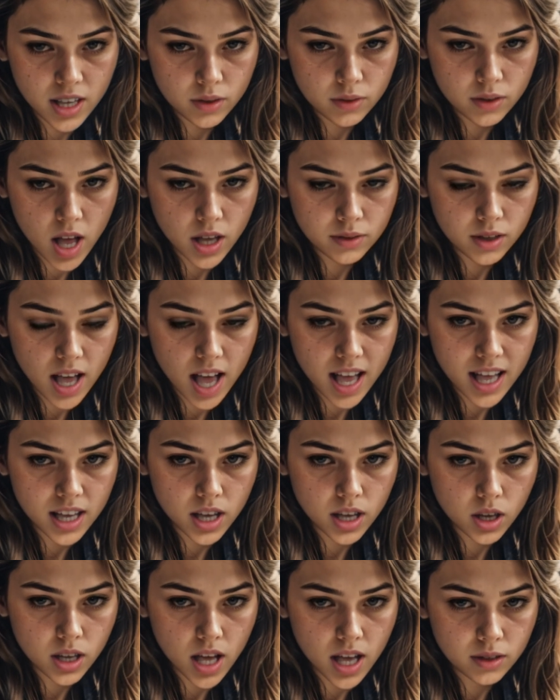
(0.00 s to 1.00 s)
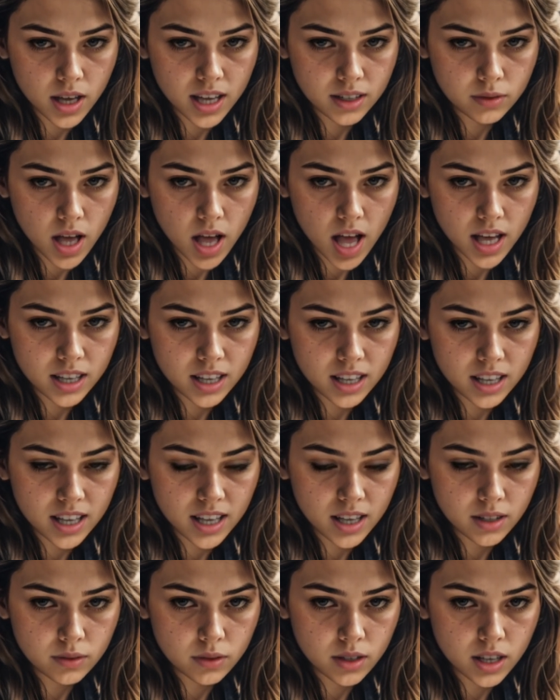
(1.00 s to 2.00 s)
Maybe I owe him an
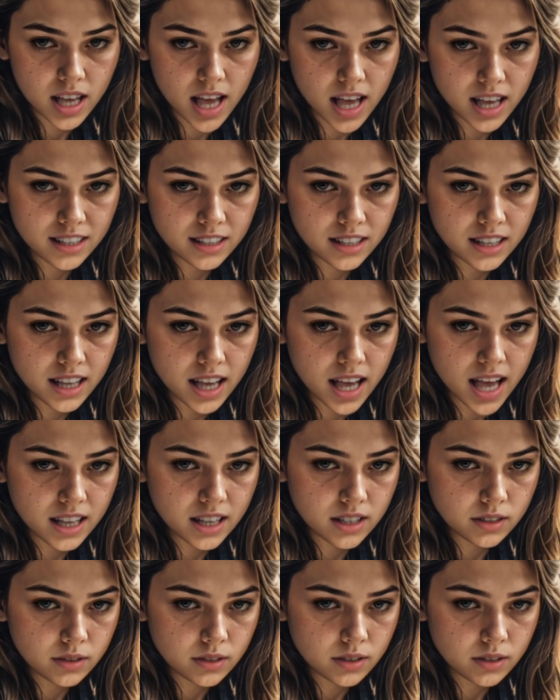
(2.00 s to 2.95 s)
apology, but not today.